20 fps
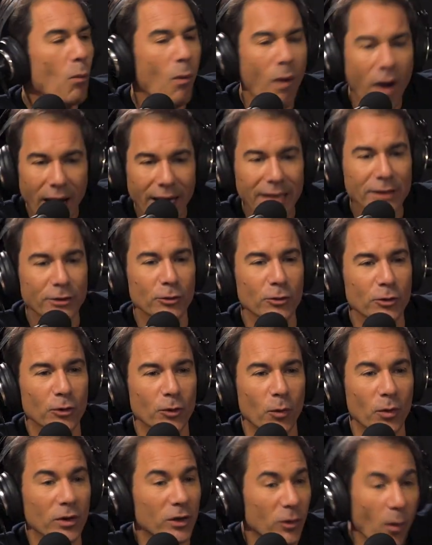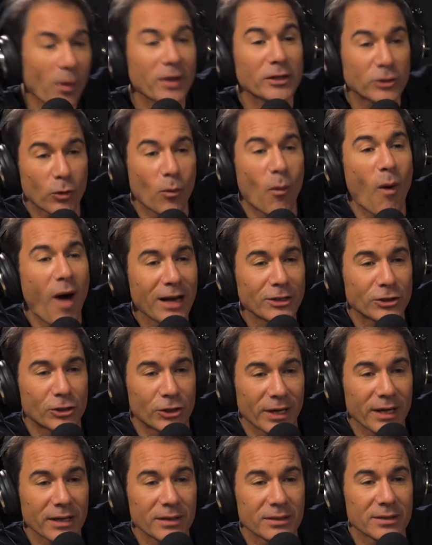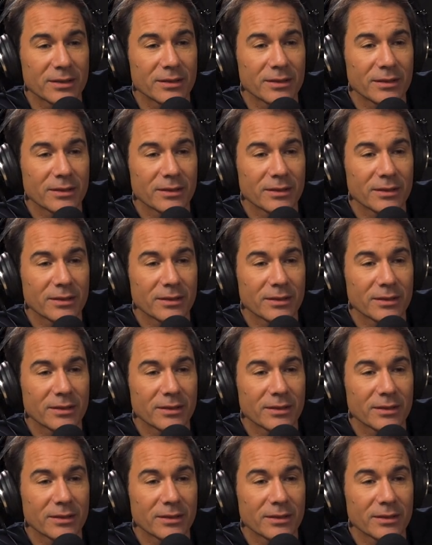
Why do you? We're going to watch it.